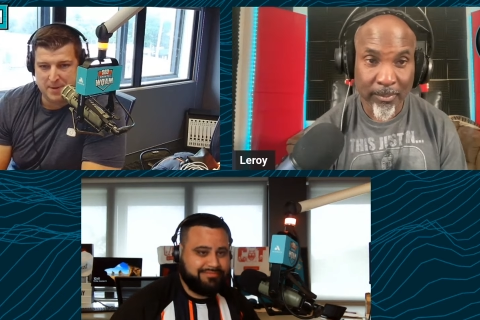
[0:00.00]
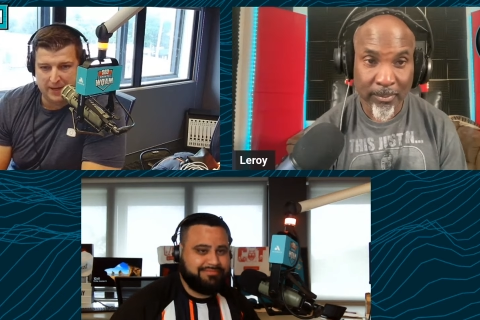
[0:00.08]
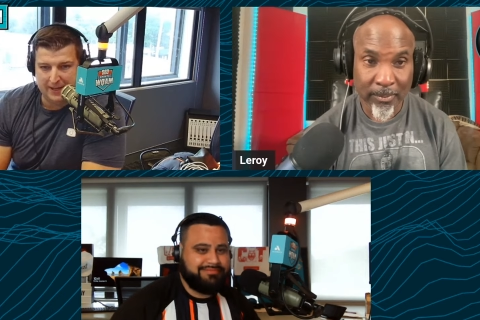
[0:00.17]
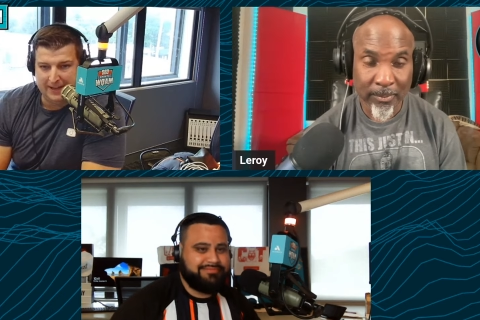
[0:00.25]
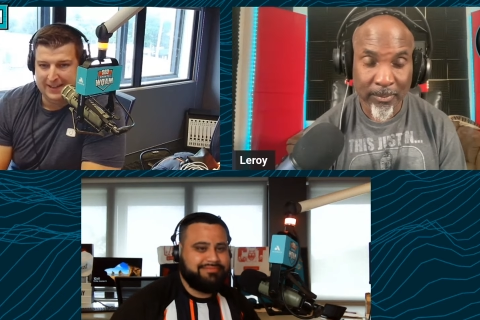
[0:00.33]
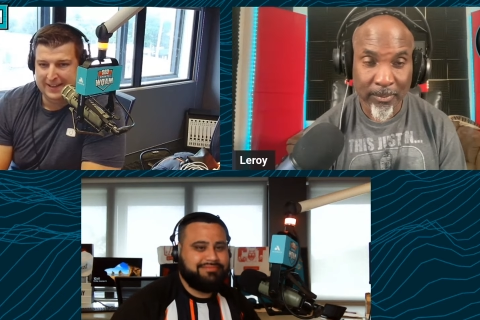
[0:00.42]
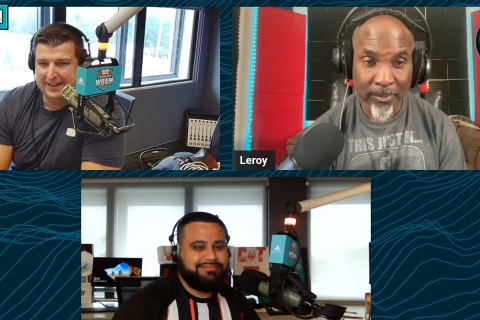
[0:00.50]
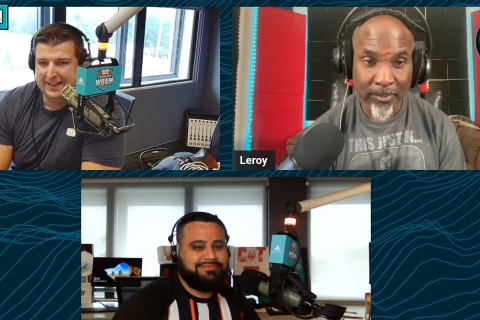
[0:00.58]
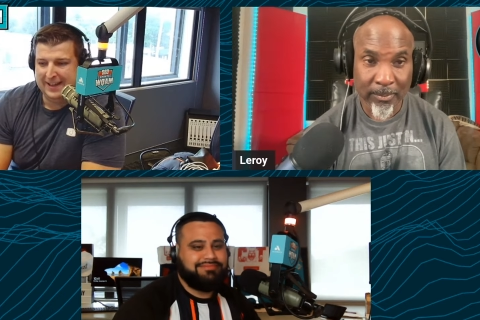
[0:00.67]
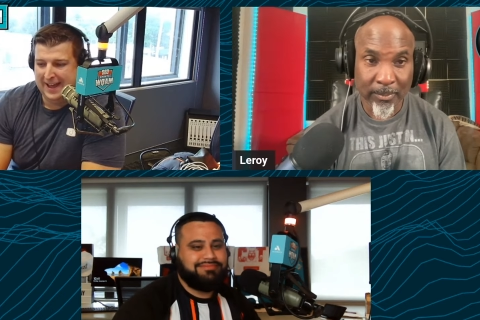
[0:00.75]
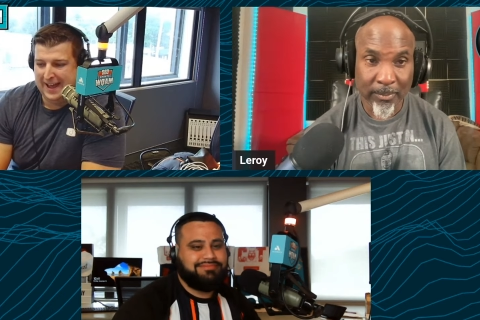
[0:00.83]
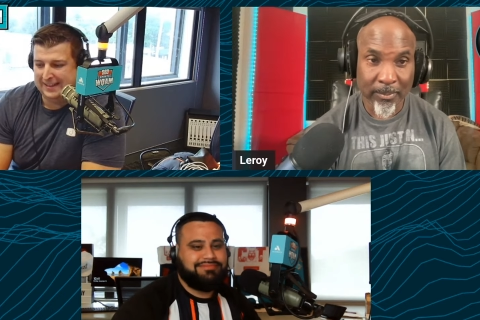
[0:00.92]
Speaker 1: money,
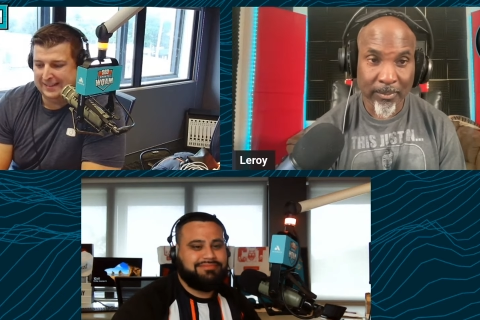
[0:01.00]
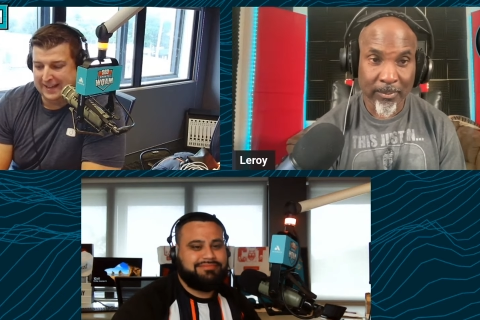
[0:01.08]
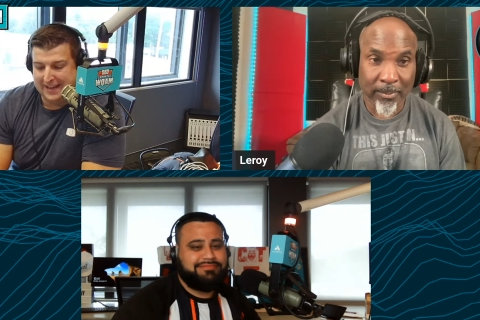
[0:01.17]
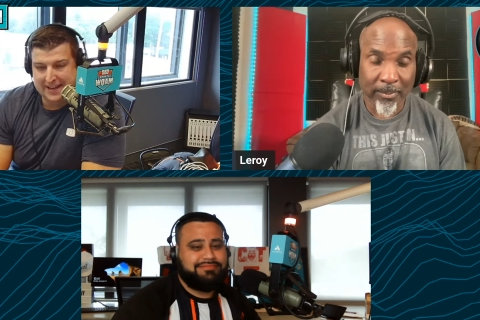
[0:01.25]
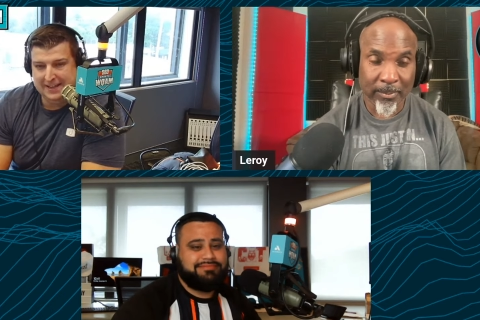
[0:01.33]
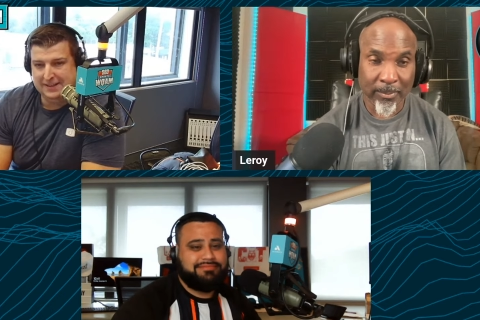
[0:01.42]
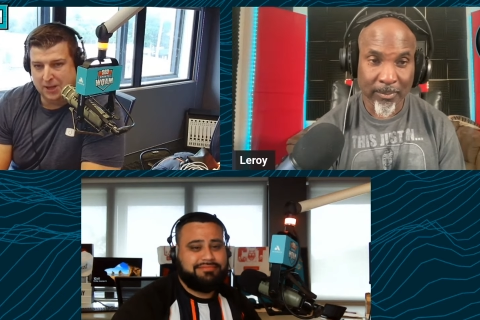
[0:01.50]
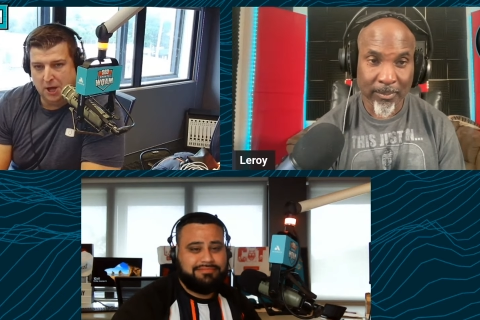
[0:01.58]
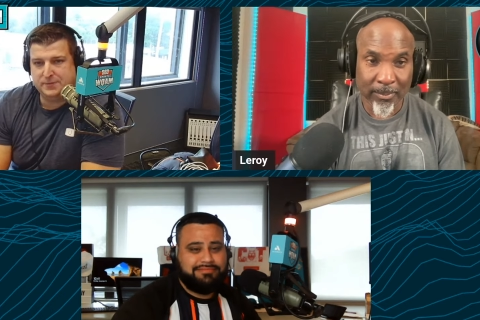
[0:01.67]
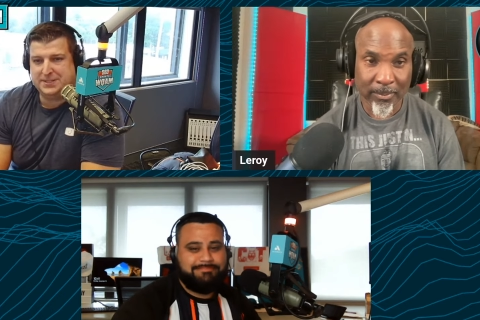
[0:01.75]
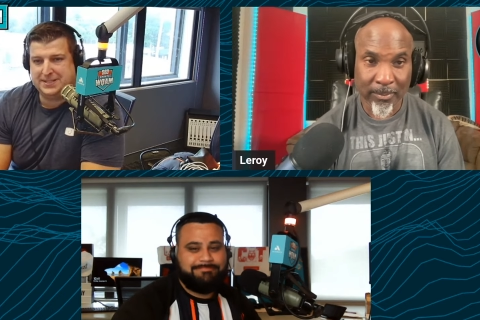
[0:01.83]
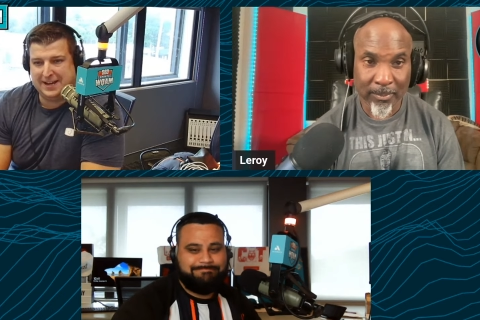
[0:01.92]
and like he
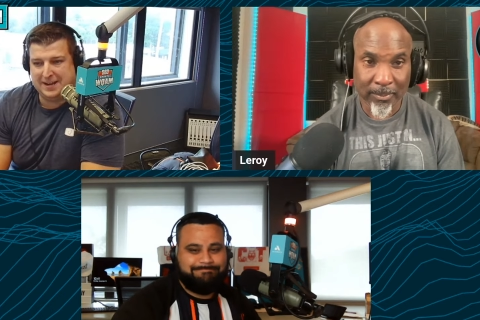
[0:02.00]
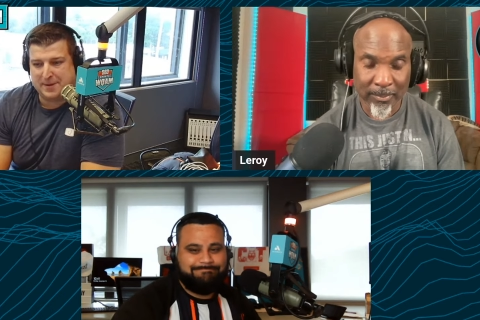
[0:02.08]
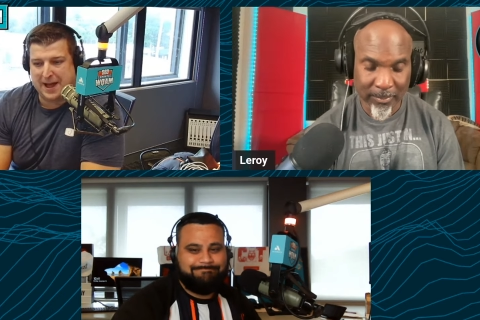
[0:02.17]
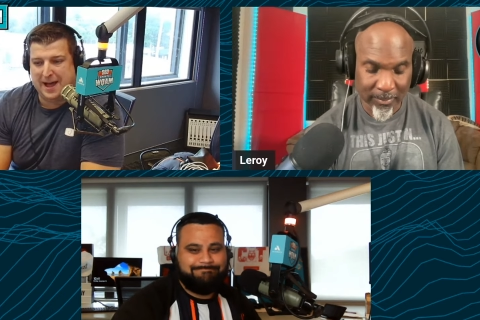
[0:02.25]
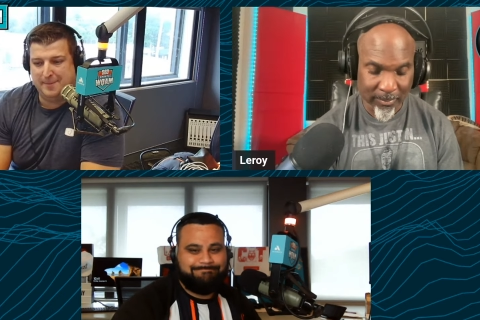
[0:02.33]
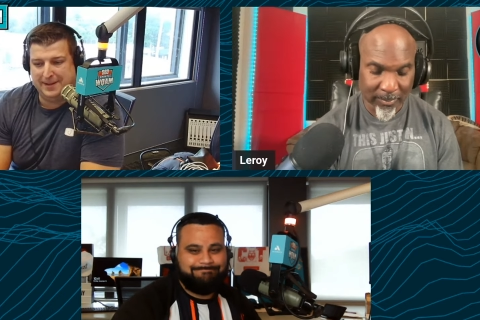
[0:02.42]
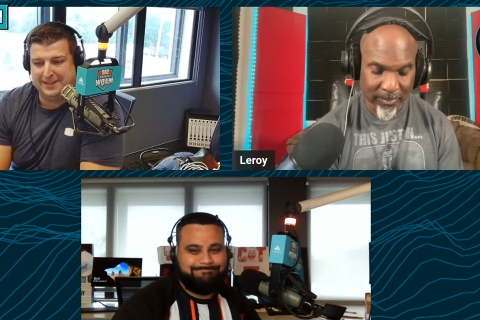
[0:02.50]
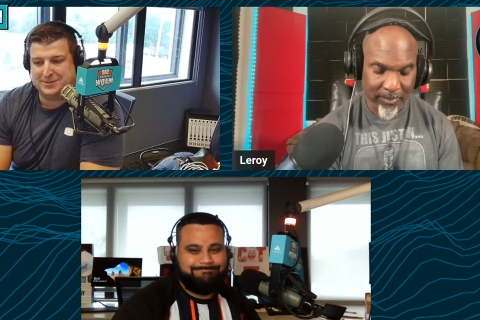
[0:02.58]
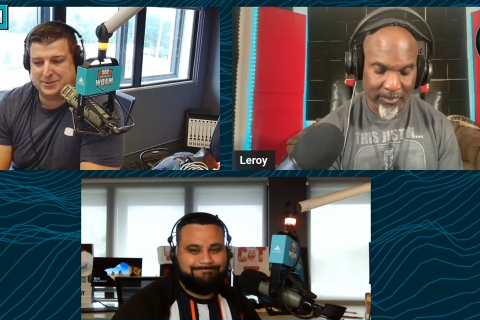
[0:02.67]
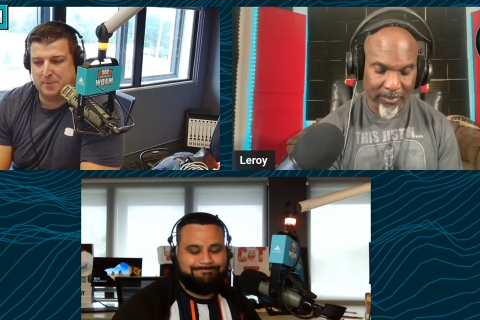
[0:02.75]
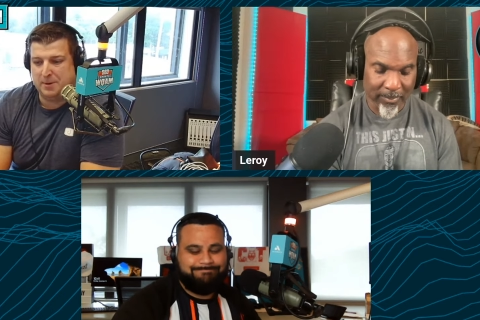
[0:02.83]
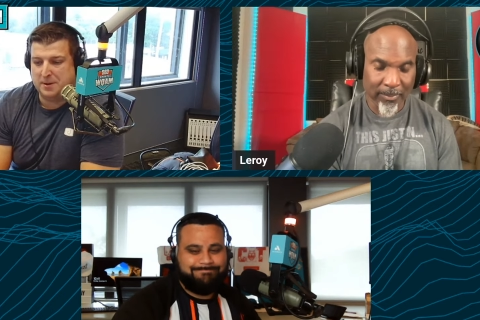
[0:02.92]
loves stand up comedy
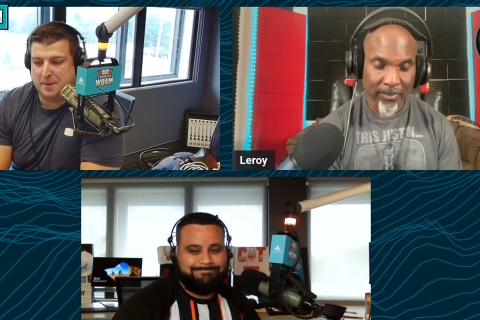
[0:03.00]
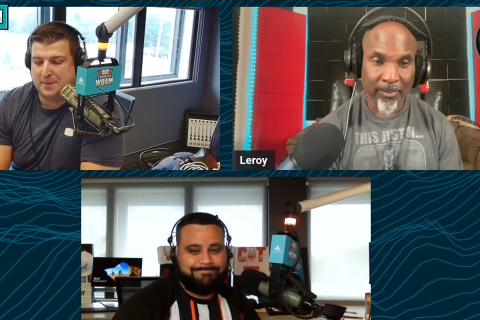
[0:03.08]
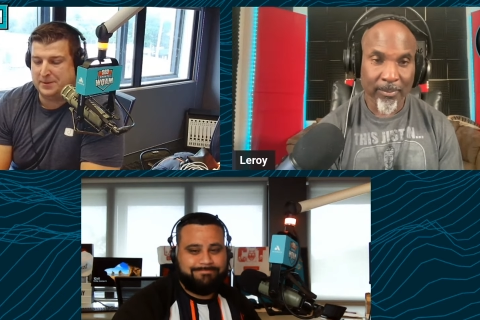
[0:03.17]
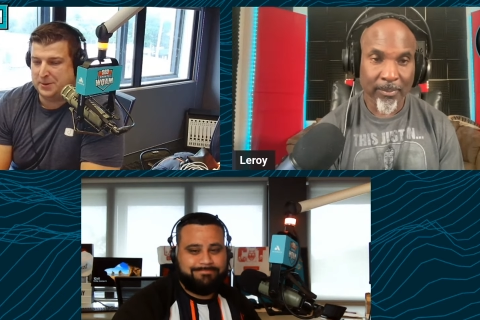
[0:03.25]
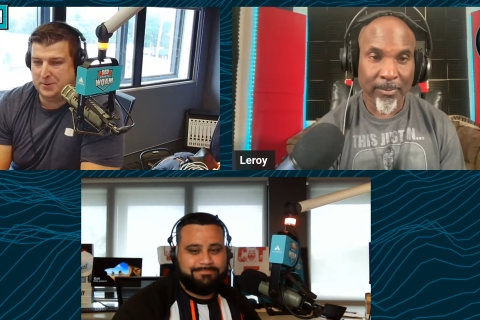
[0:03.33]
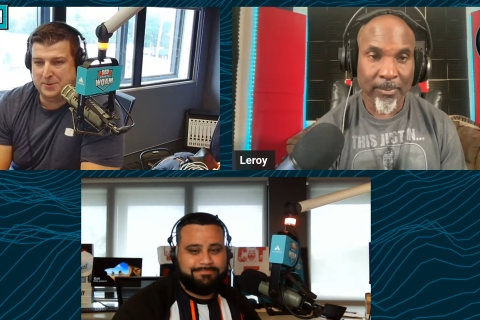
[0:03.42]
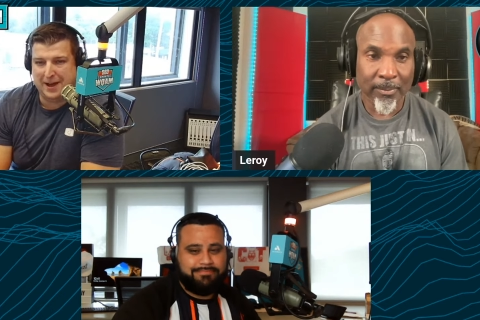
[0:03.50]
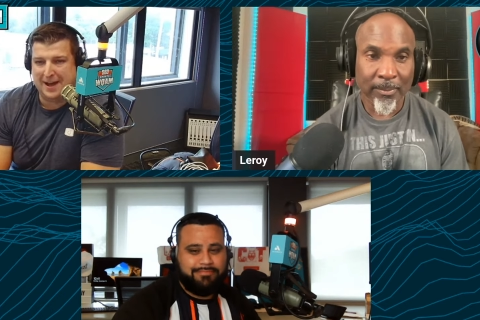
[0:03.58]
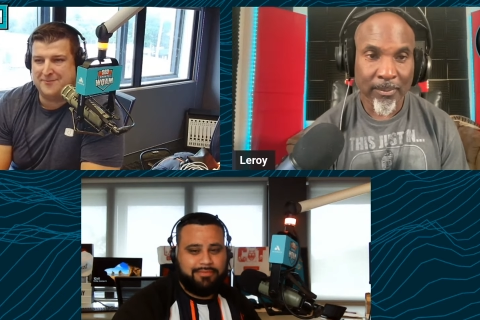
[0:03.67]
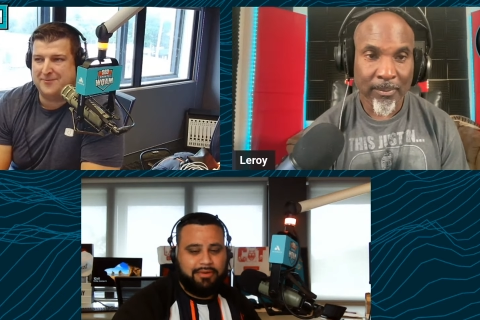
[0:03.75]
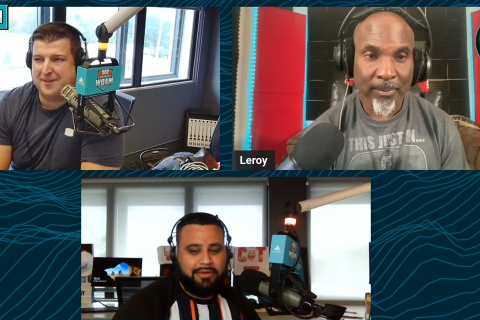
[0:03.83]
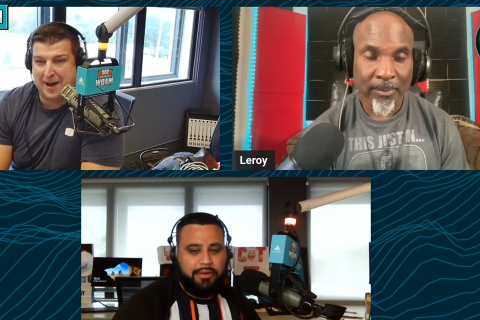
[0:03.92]
so much. But dude, I
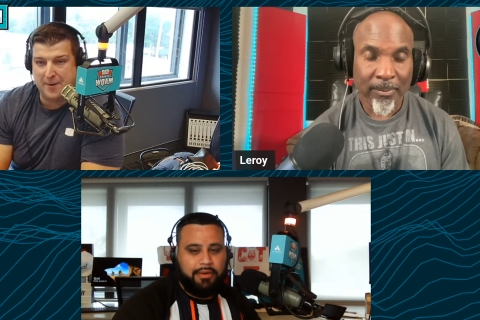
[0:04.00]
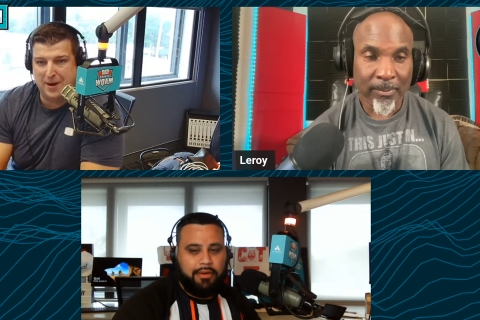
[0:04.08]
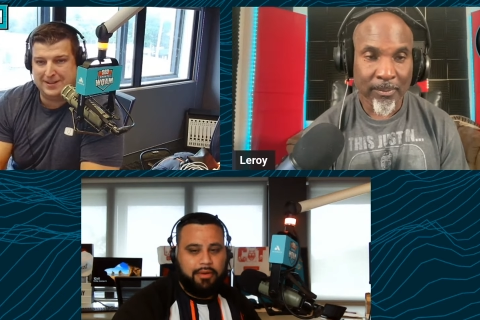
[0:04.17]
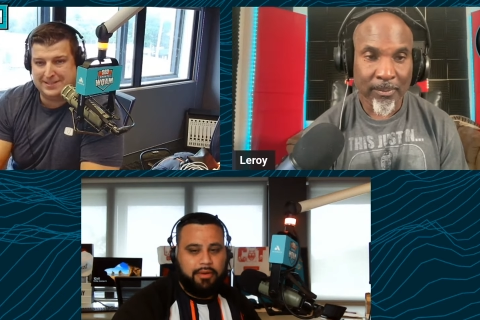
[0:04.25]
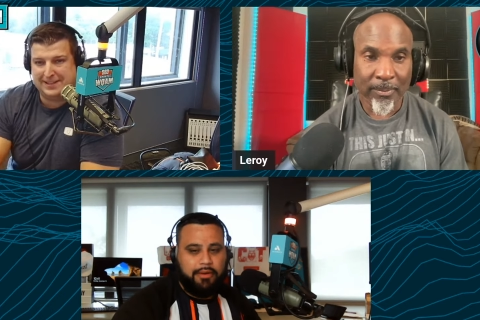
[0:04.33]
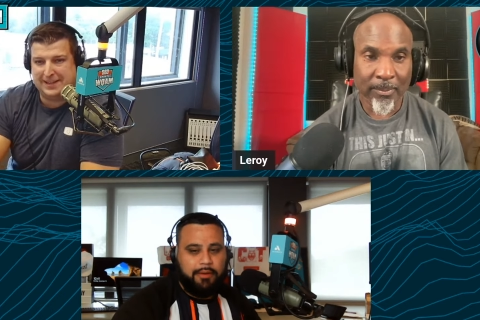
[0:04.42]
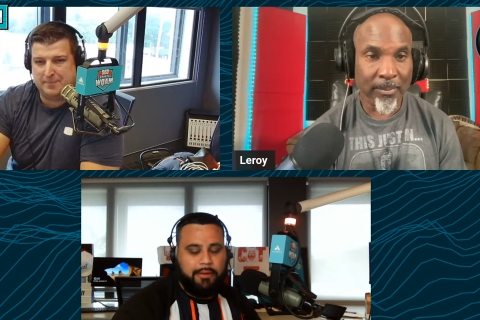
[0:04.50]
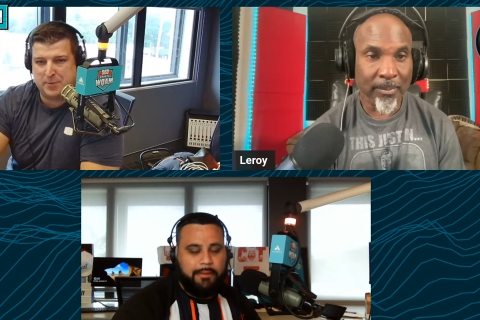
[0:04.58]
I went to the